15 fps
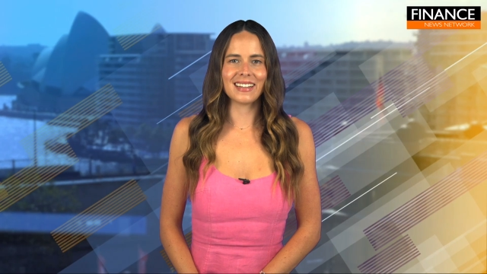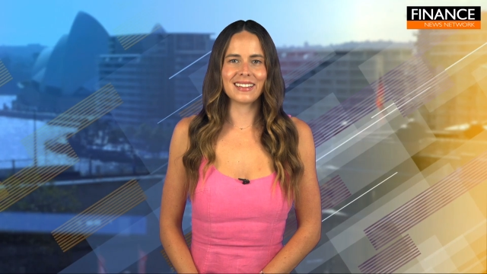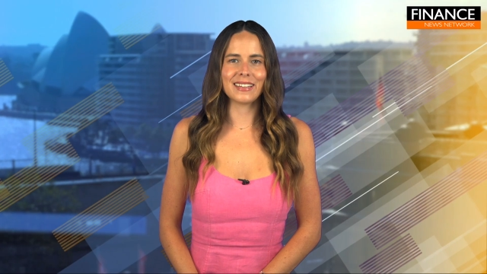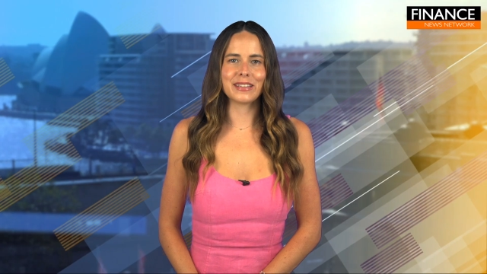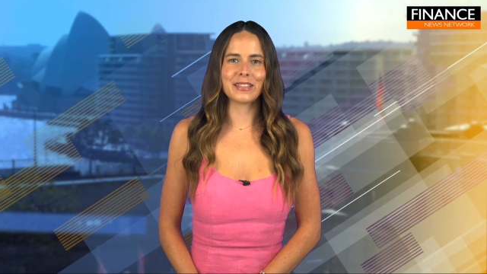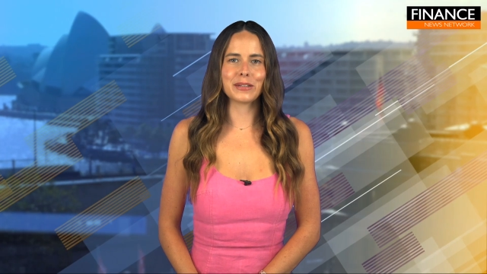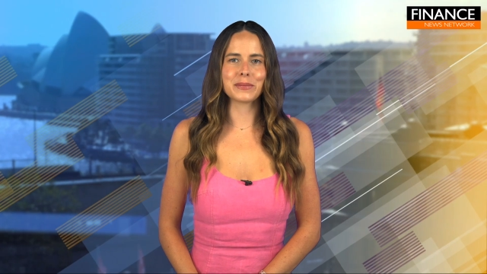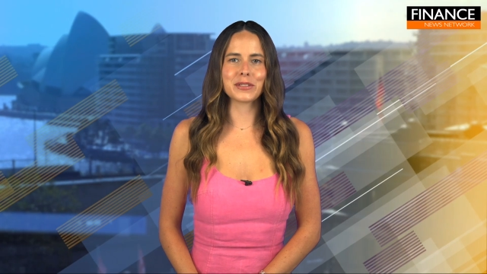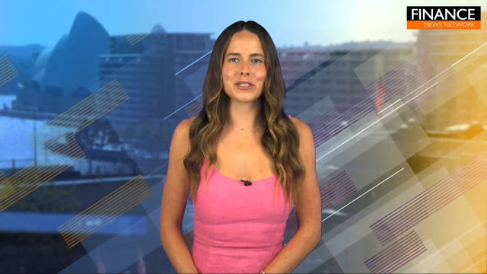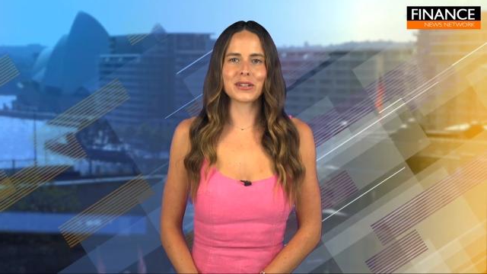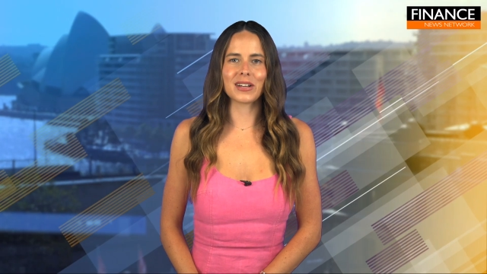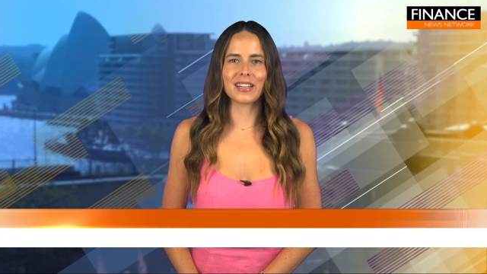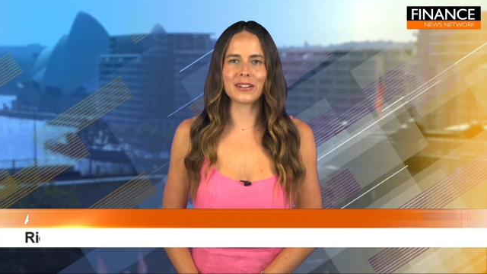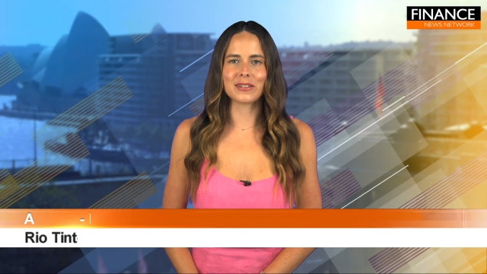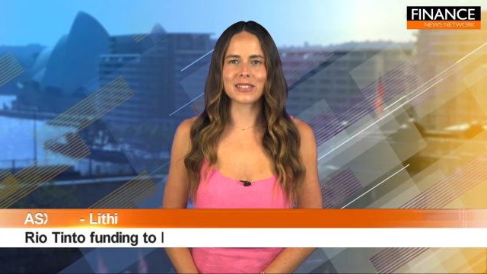Lithium
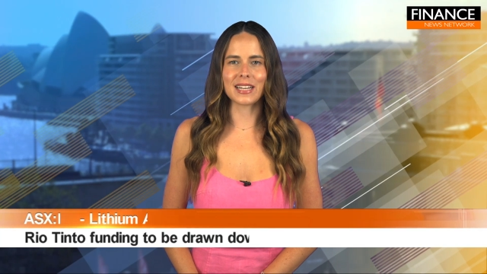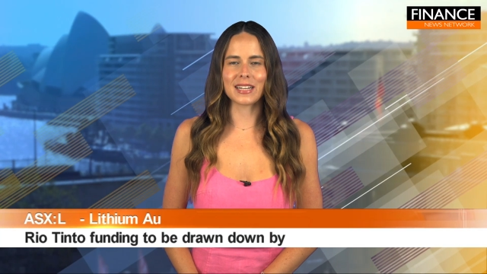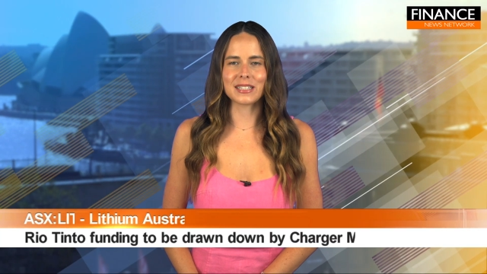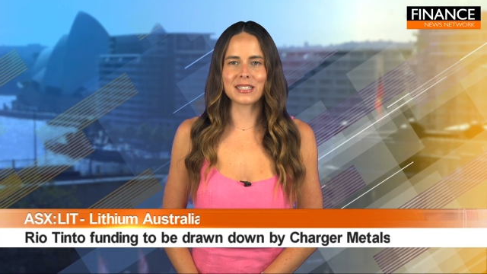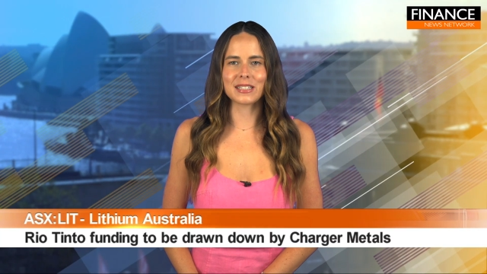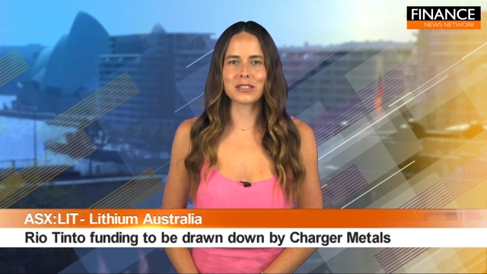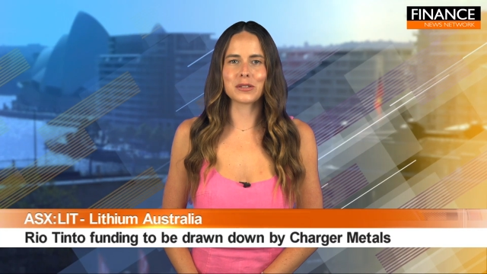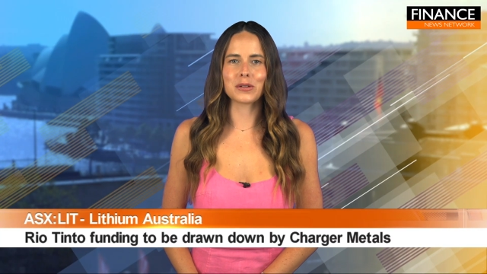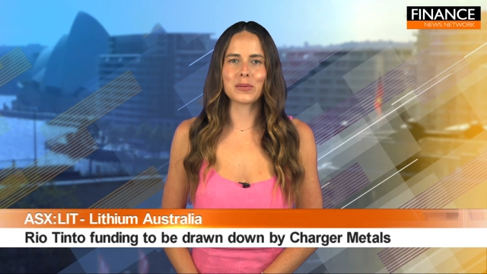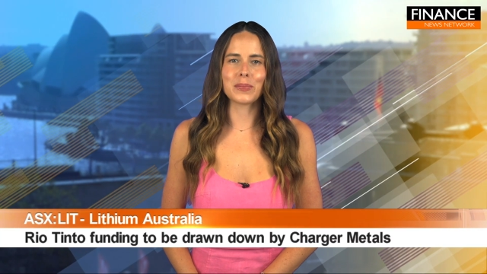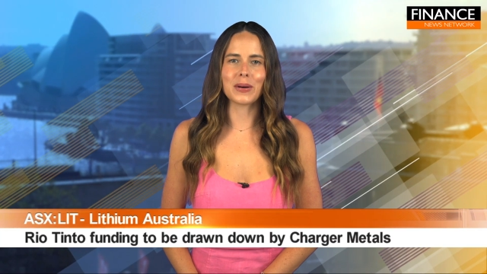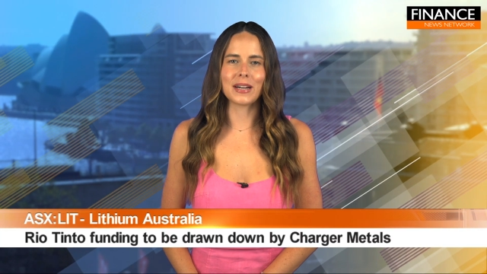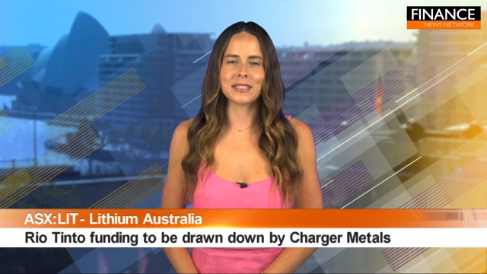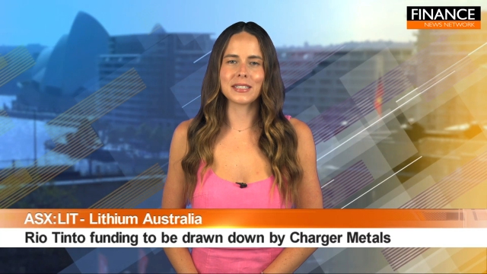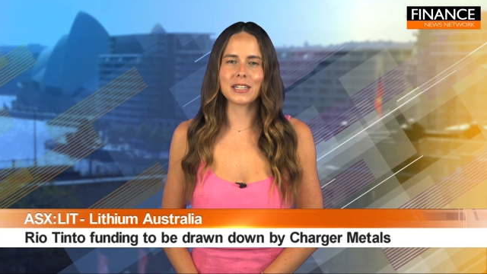Australia has entered into a
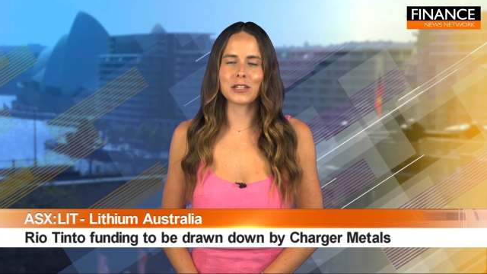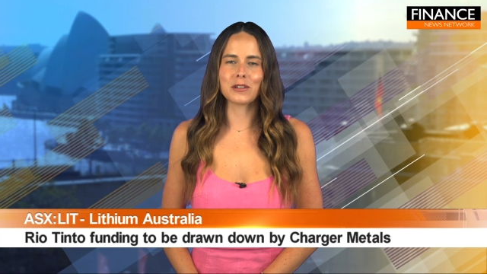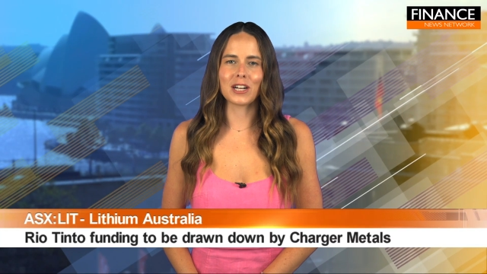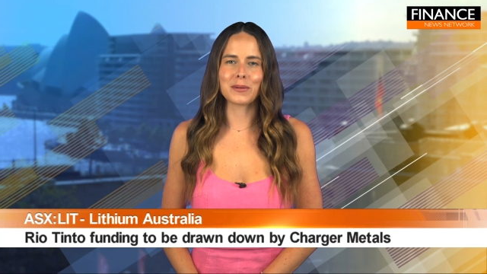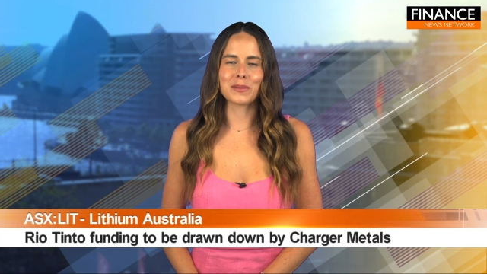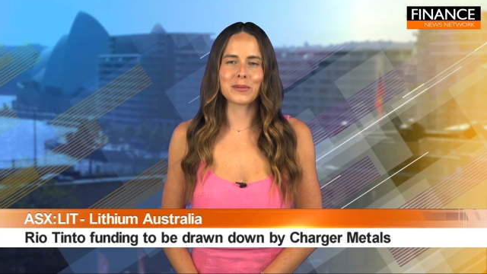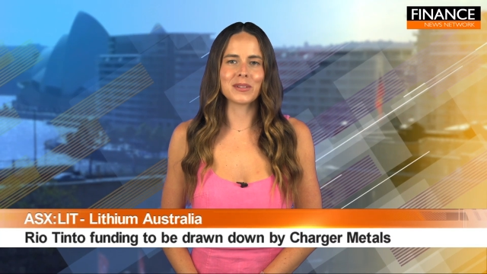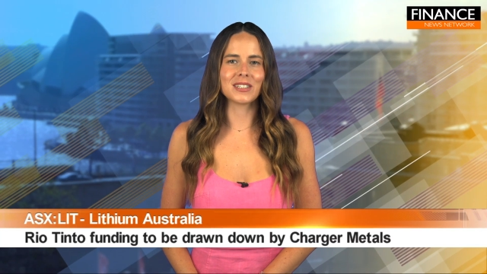binding agreement